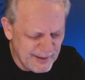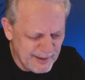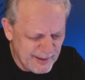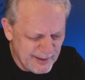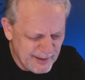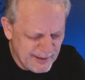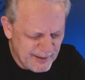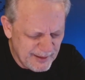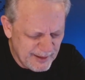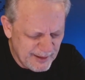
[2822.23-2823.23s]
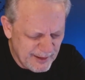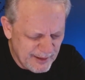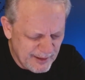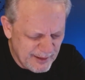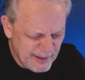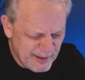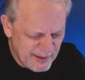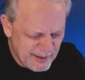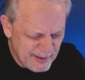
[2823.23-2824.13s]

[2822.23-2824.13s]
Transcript: Nothing is said.